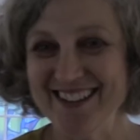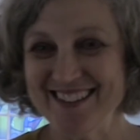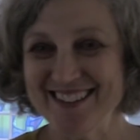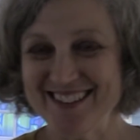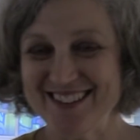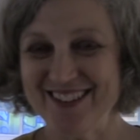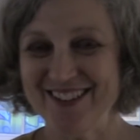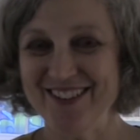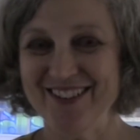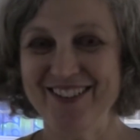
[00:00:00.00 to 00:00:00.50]

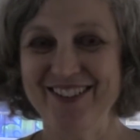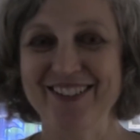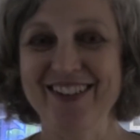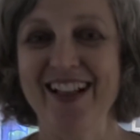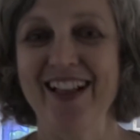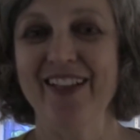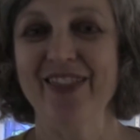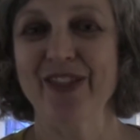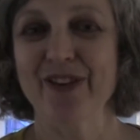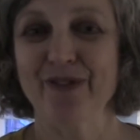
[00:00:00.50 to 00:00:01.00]
So
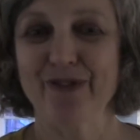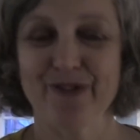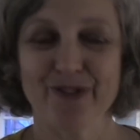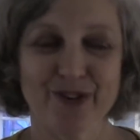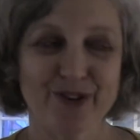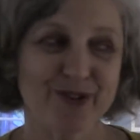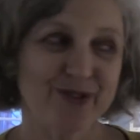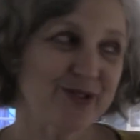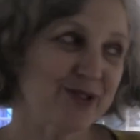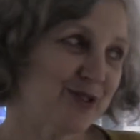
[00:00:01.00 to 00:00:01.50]
the
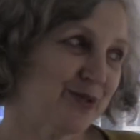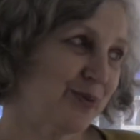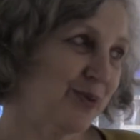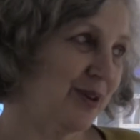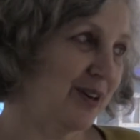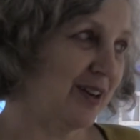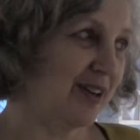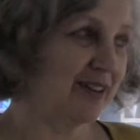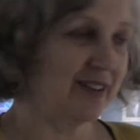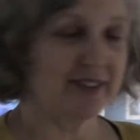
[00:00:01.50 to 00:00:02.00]
first
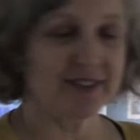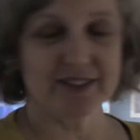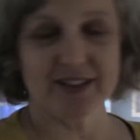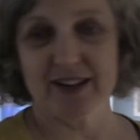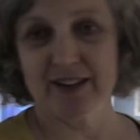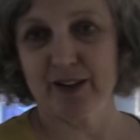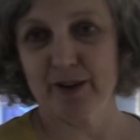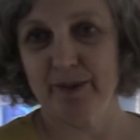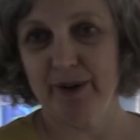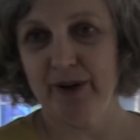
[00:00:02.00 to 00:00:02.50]
work I'm going to
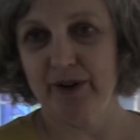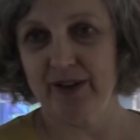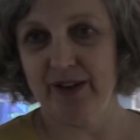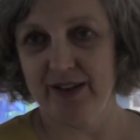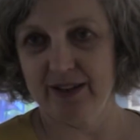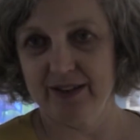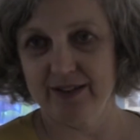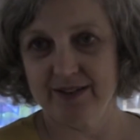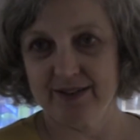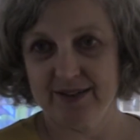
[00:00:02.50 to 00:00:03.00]
talk about
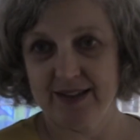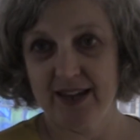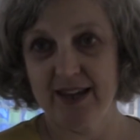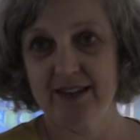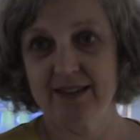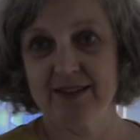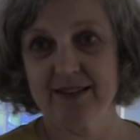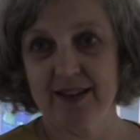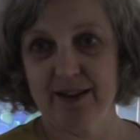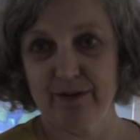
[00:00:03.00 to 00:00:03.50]
is
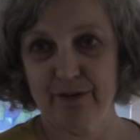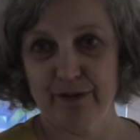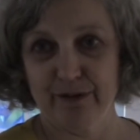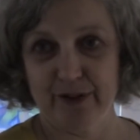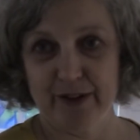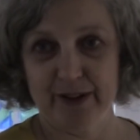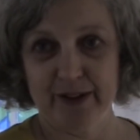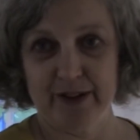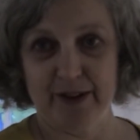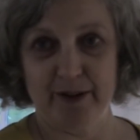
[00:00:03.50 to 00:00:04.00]
Zane St
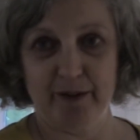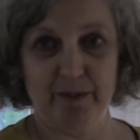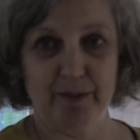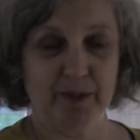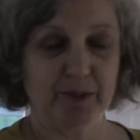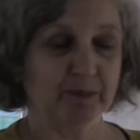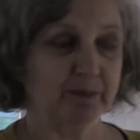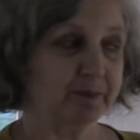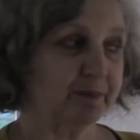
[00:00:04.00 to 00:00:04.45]
Philip.